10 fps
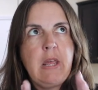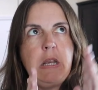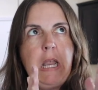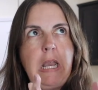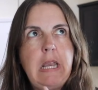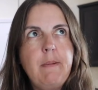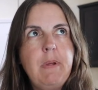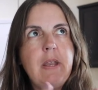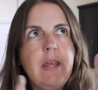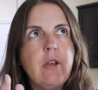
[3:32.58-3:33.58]

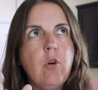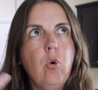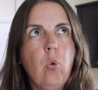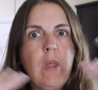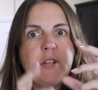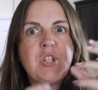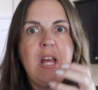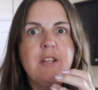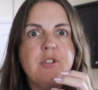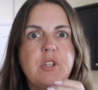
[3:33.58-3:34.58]
eliminate all that
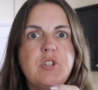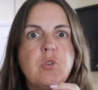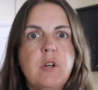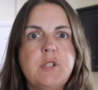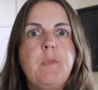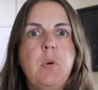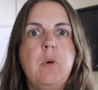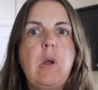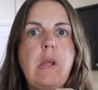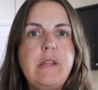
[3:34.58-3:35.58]
challenge that they're trying to
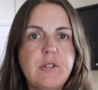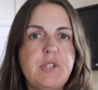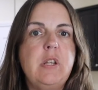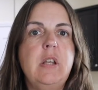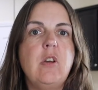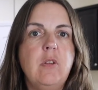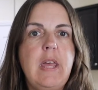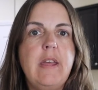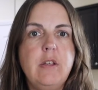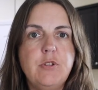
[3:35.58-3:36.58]
put instantly on
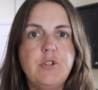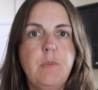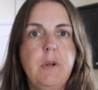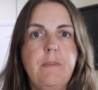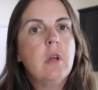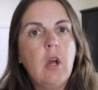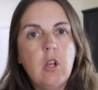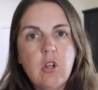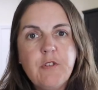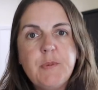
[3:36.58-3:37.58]
their instrument.
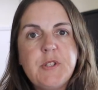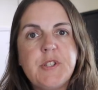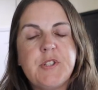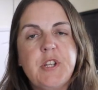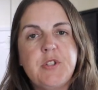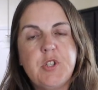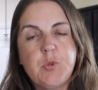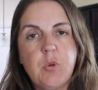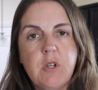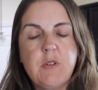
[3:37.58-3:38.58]
A lot of music
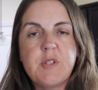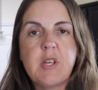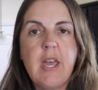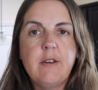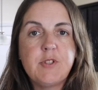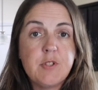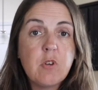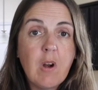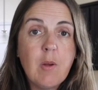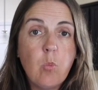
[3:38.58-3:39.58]
teachers will use scales as a
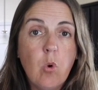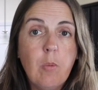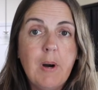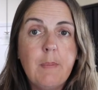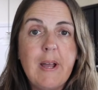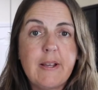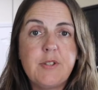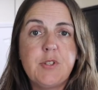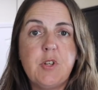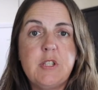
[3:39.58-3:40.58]
great warm-up
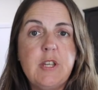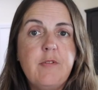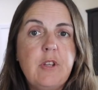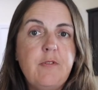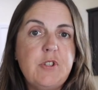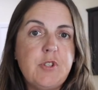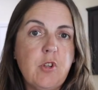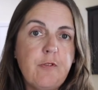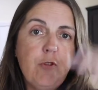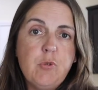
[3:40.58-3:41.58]
exercise, even if it's
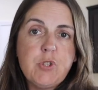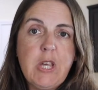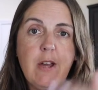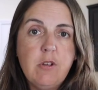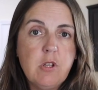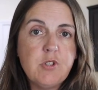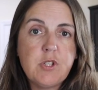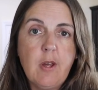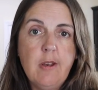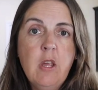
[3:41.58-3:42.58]
not the full scale and you're
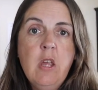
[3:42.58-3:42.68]
just going